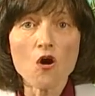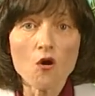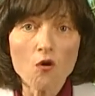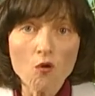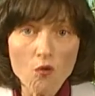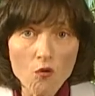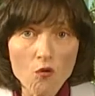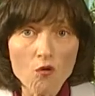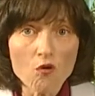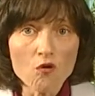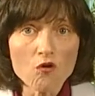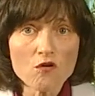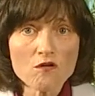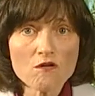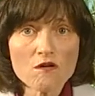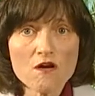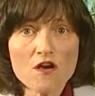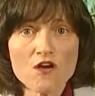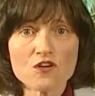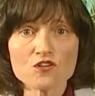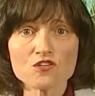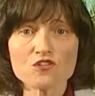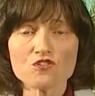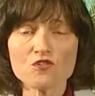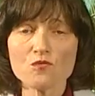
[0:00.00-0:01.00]
or
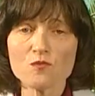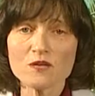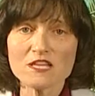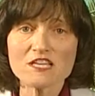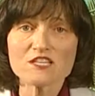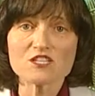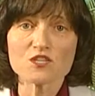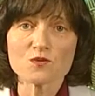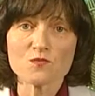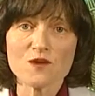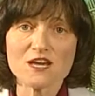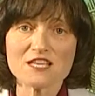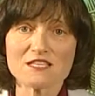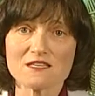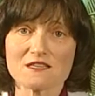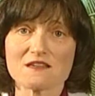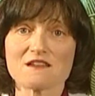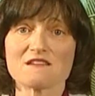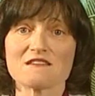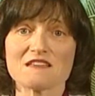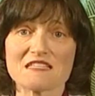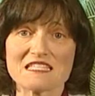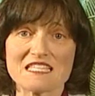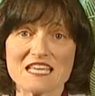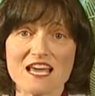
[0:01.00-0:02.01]
you're willing to wait
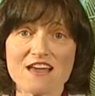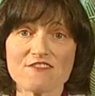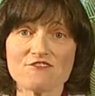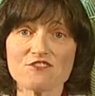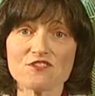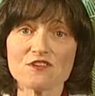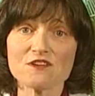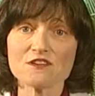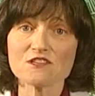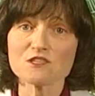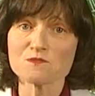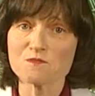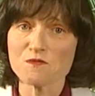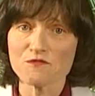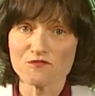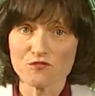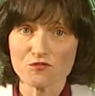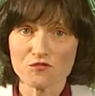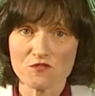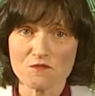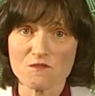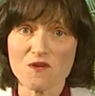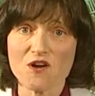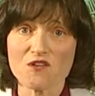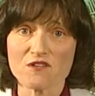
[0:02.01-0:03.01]
another 10 years before
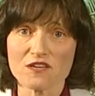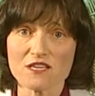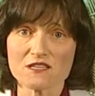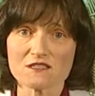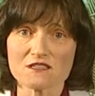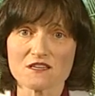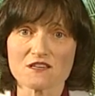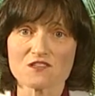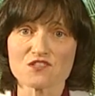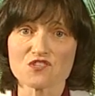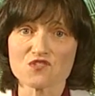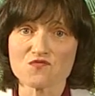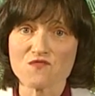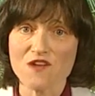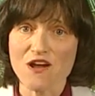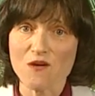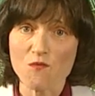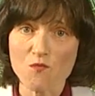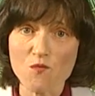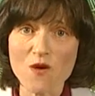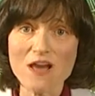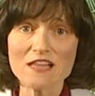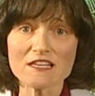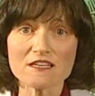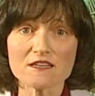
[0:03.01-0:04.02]
the market turns around
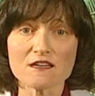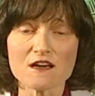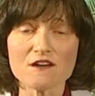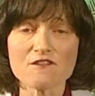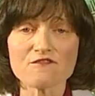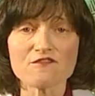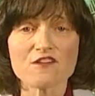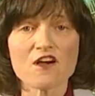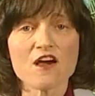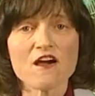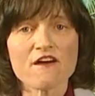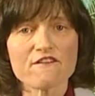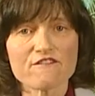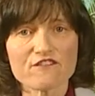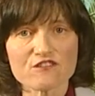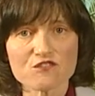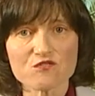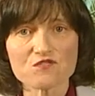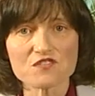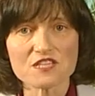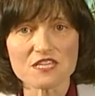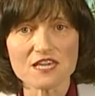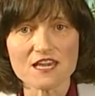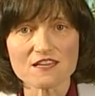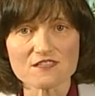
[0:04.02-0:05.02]
well enough for you
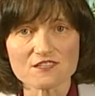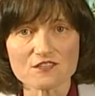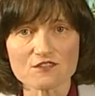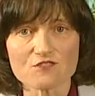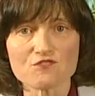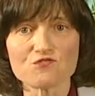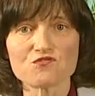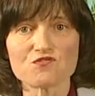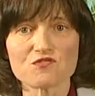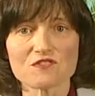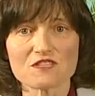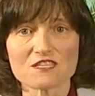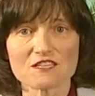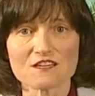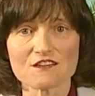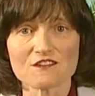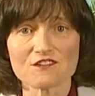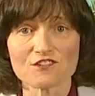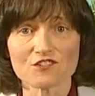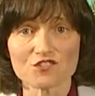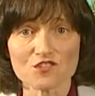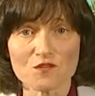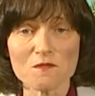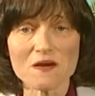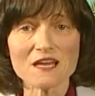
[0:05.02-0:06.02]
to get a good return
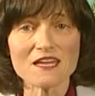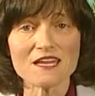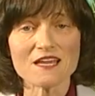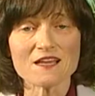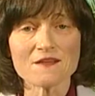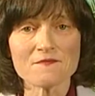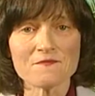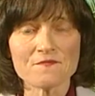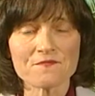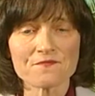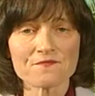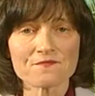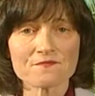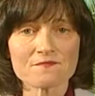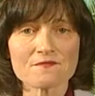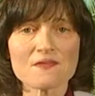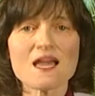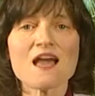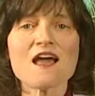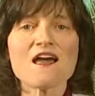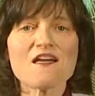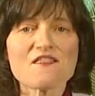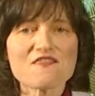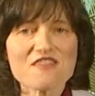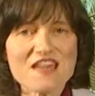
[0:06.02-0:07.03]
on your money,
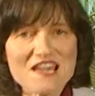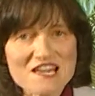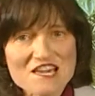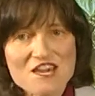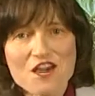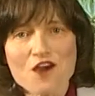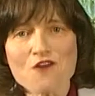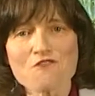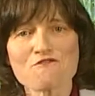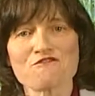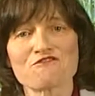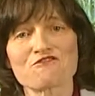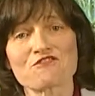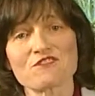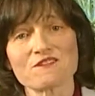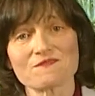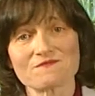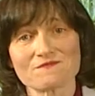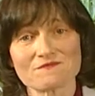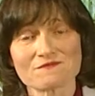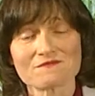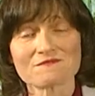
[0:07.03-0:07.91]
then go for it.